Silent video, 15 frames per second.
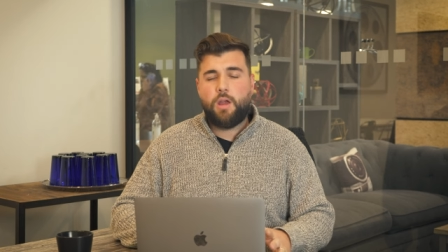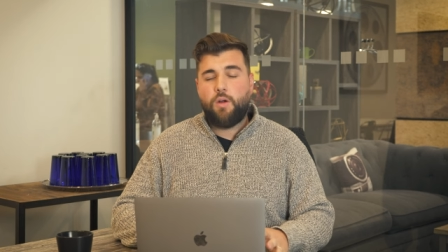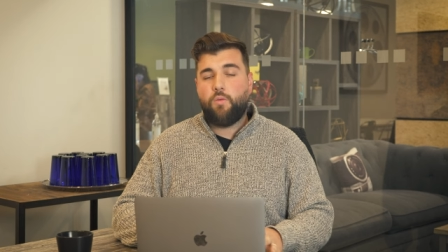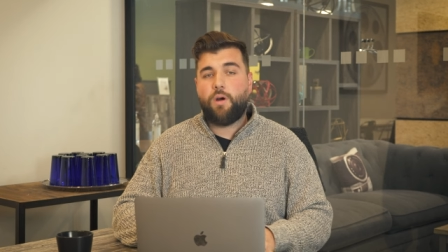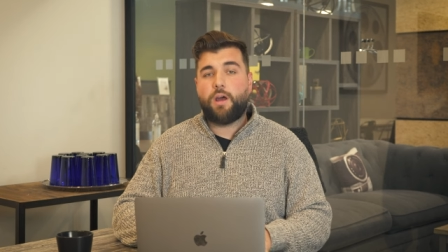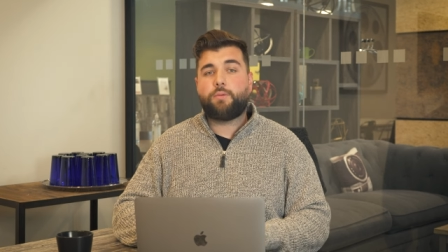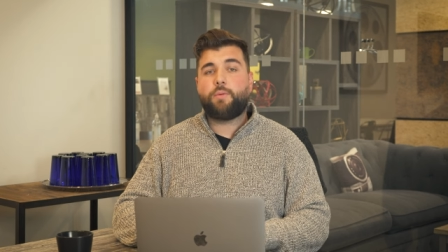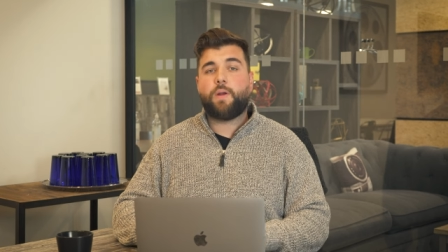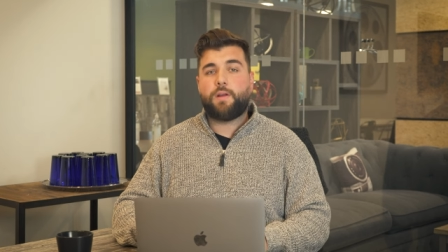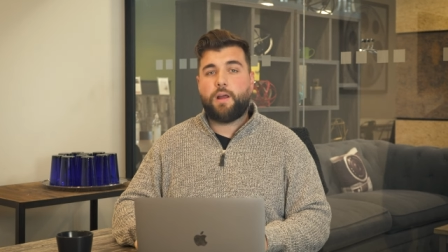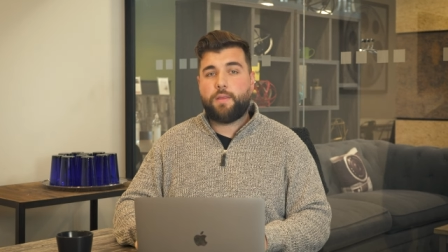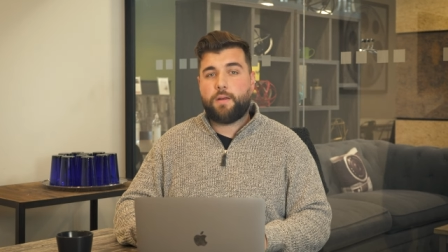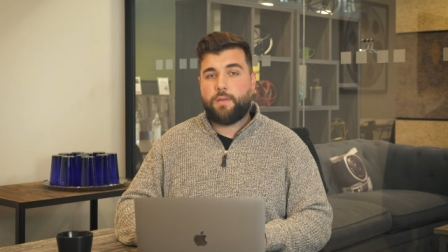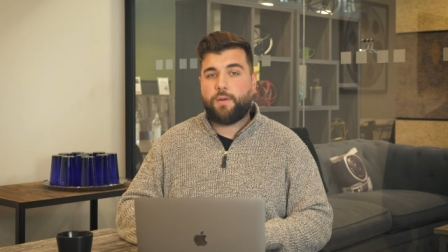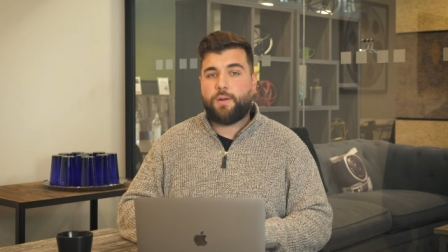One way or
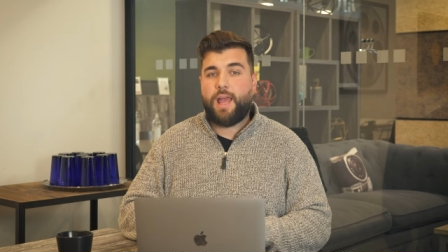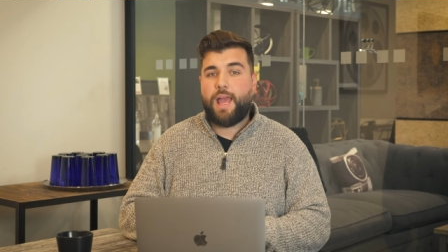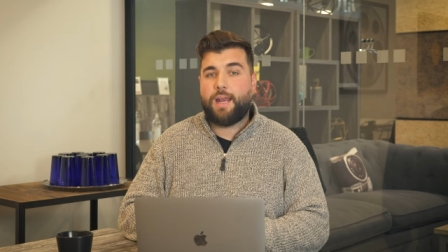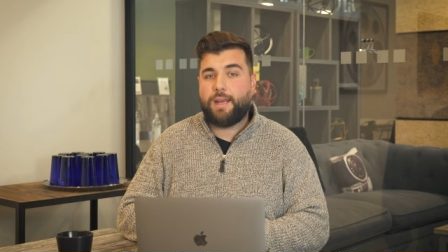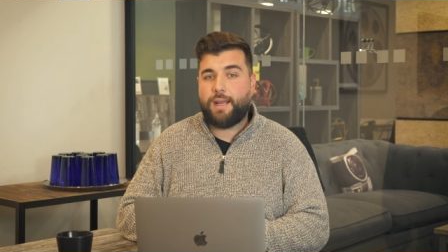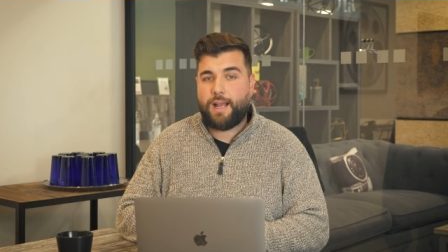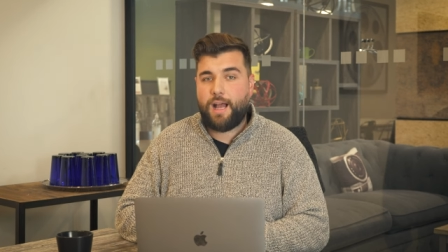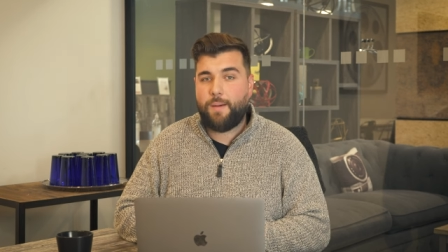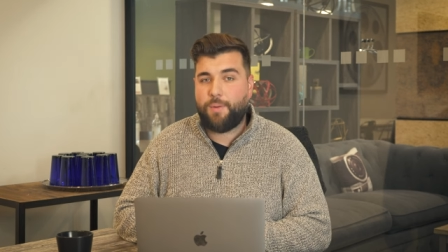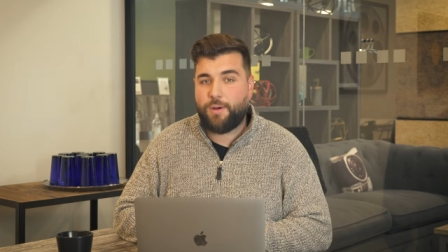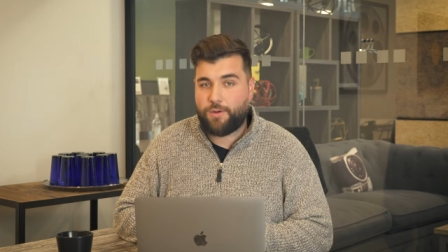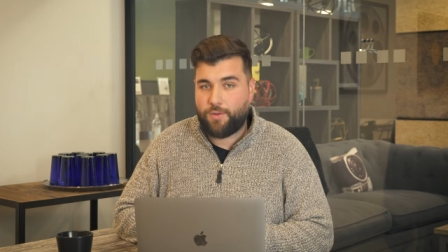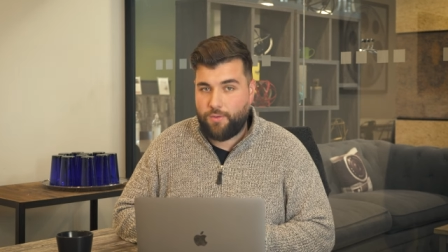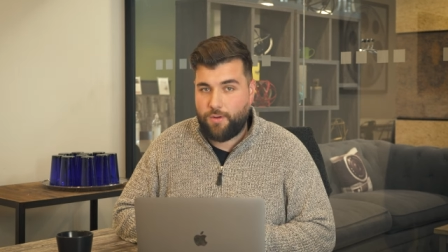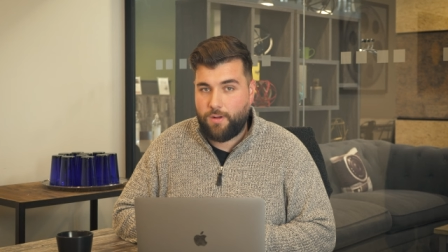another, they're ending up
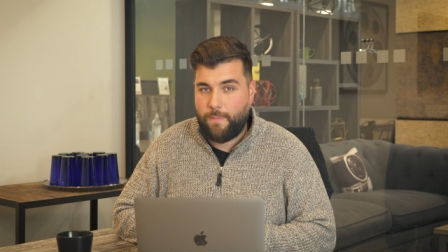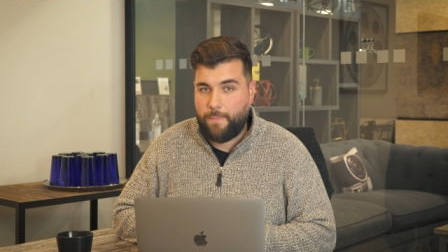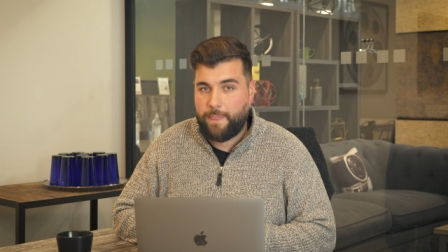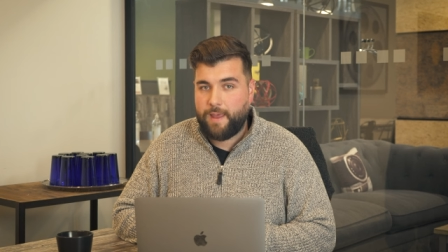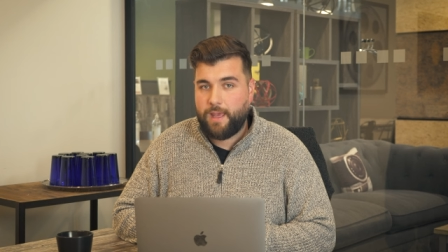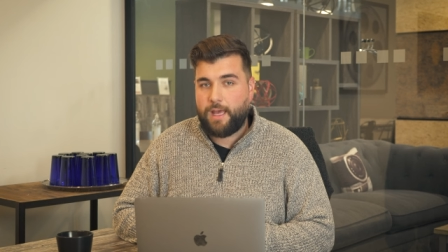on Google.